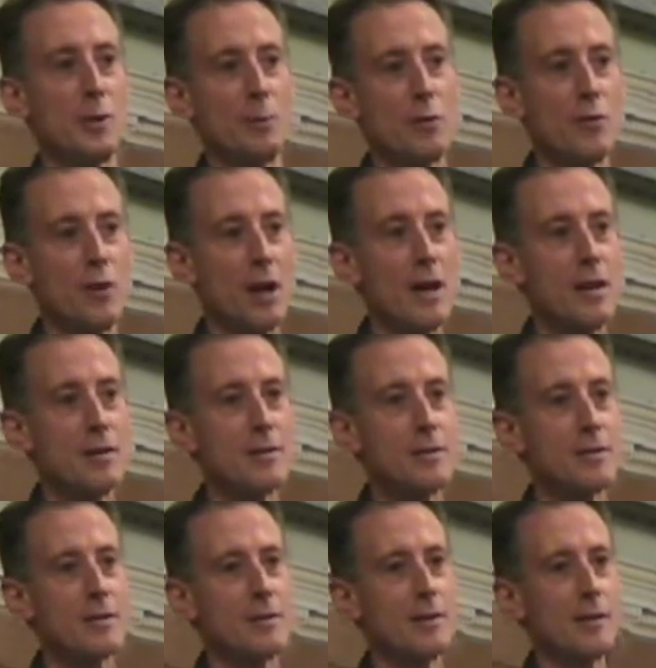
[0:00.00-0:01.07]
human
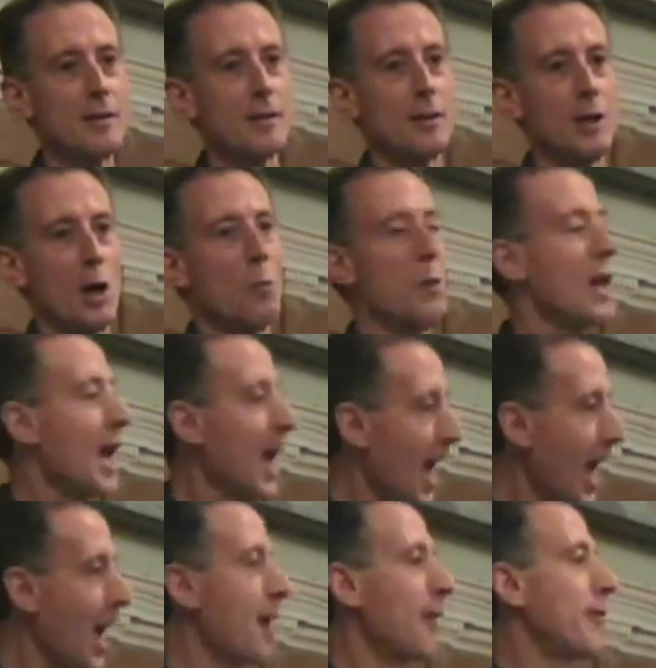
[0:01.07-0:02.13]
rights. We
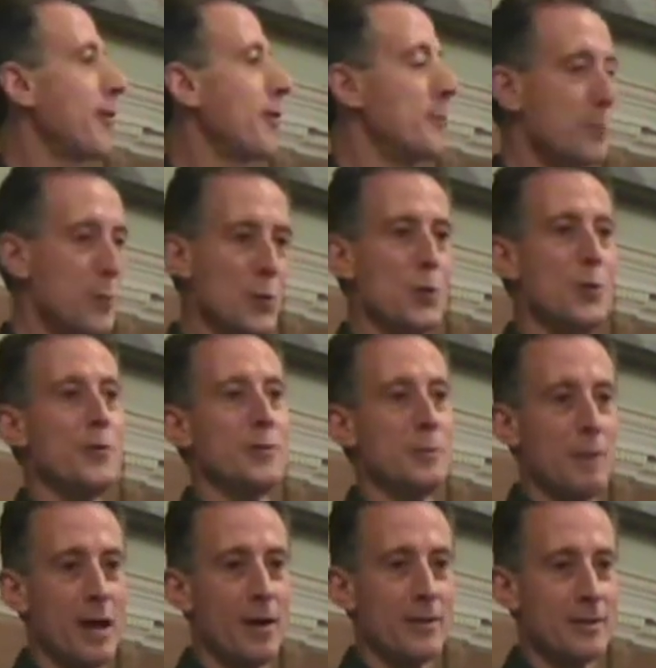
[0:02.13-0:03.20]
have moved
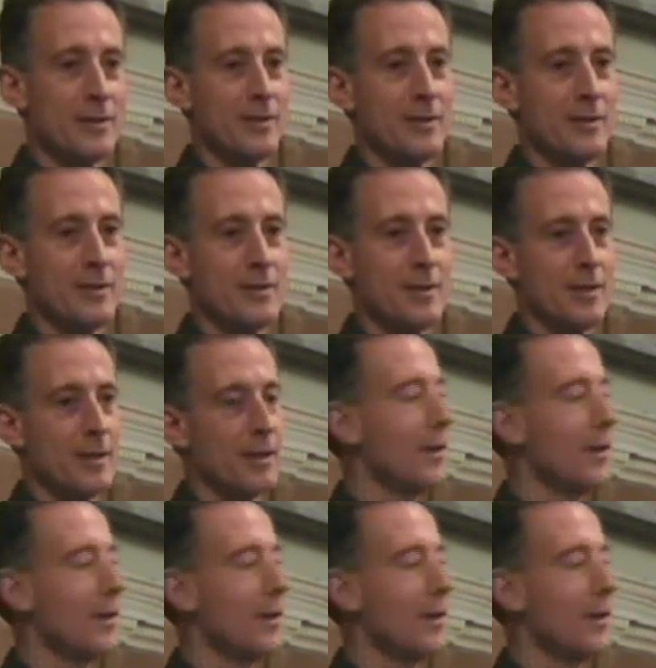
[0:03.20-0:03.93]
mountains.